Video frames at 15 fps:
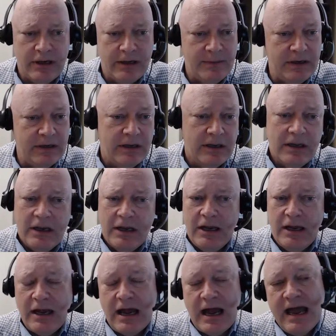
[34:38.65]
I mean,
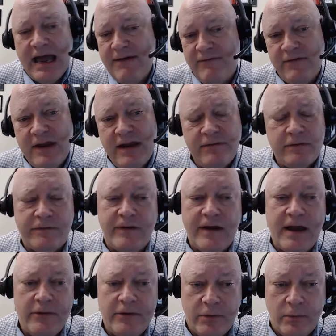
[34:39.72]
I have never
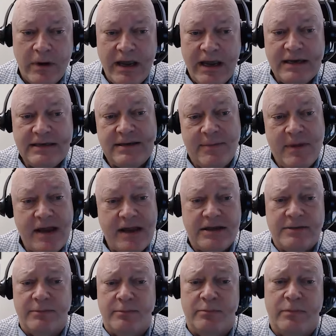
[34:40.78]
found a way to make
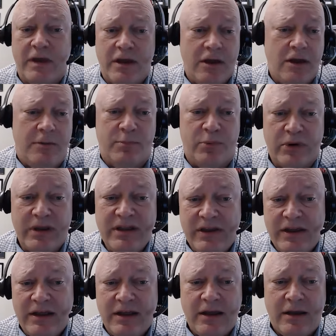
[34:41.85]

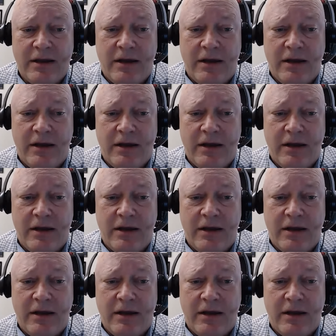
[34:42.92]
breathing